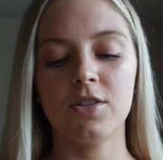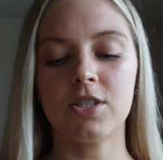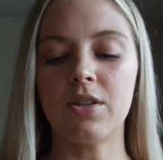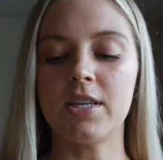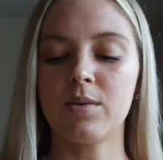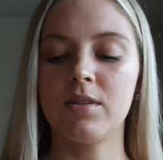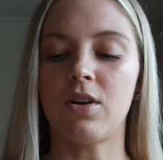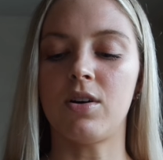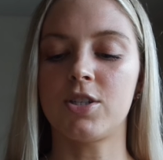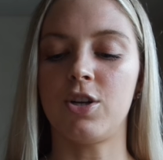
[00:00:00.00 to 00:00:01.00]
So this one's
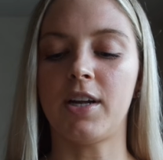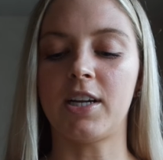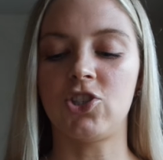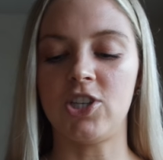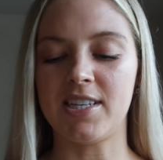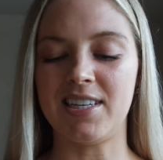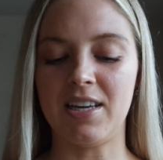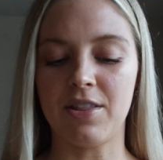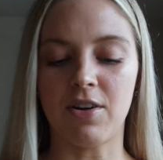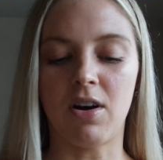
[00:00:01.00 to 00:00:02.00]
also like a
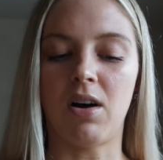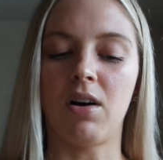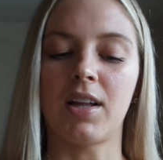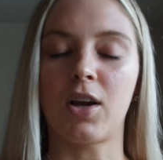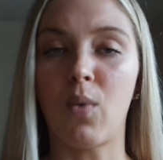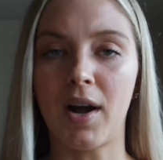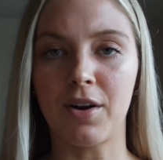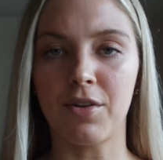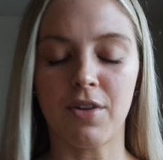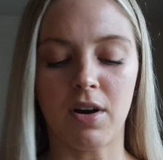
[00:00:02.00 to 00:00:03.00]
cheeky thong, like a
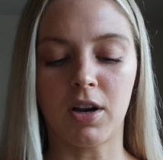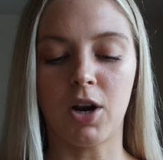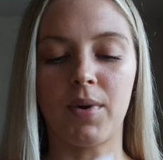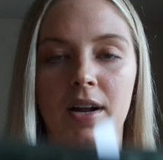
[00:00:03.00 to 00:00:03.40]
wider thong or